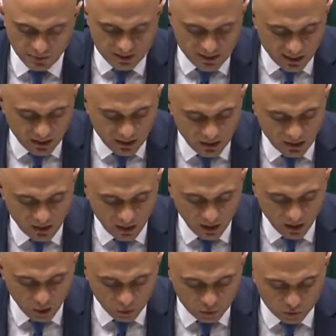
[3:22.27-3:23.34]
particularly
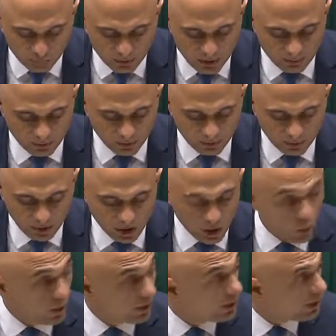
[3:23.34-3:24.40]
older people
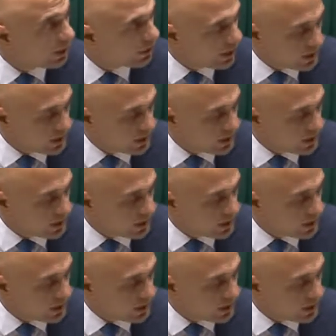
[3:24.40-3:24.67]
who are at